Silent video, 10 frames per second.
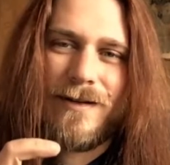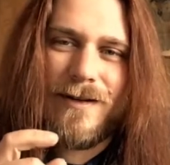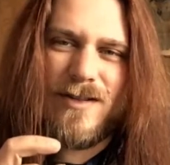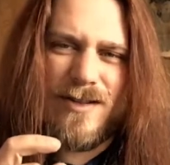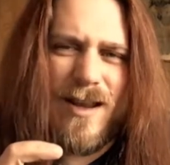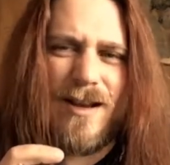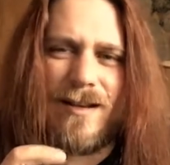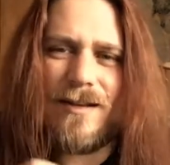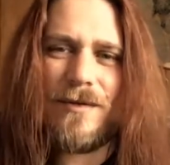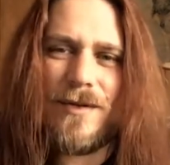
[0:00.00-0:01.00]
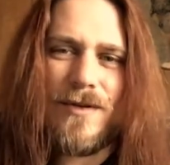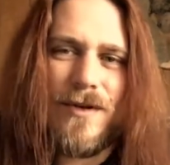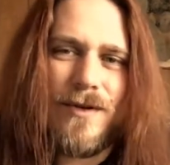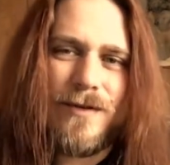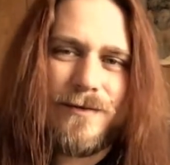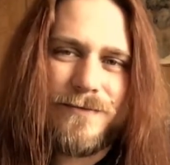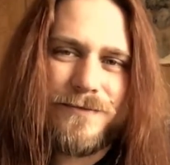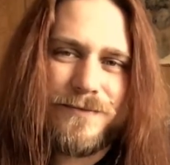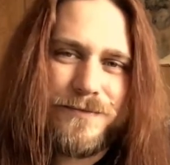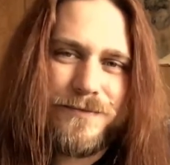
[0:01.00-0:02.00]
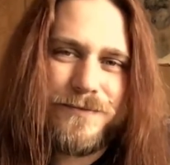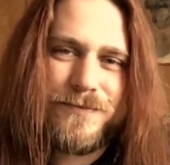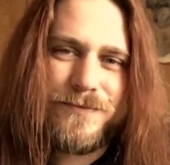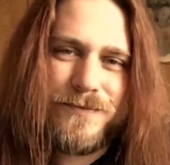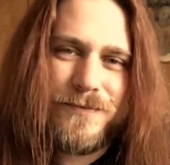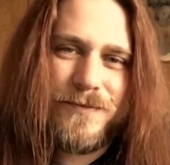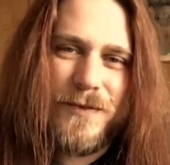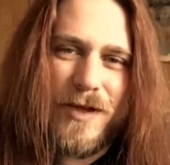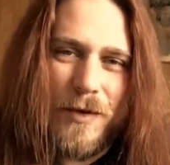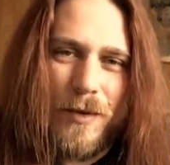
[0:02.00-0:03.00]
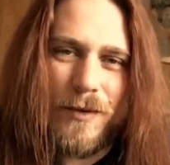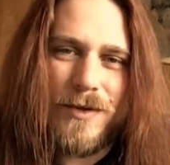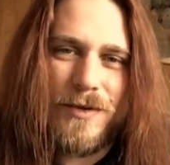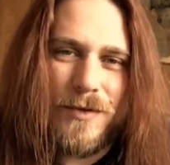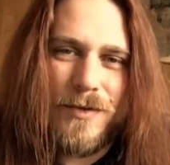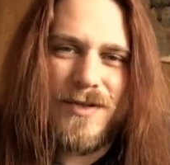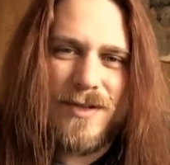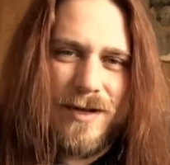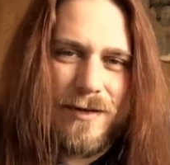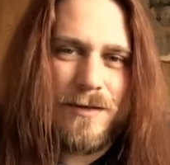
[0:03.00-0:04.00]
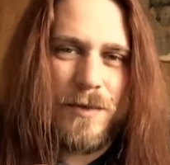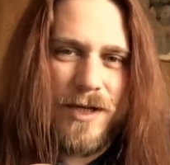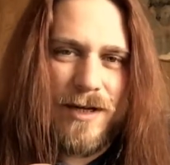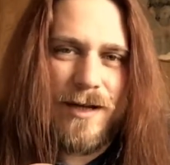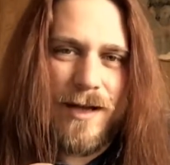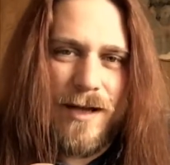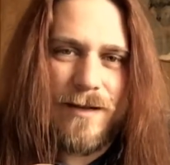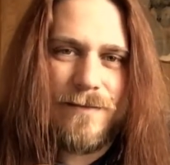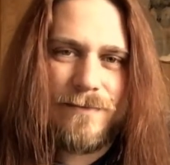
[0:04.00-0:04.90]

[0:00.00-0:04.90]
cyclic return. And Odin knew the cycle had begun again.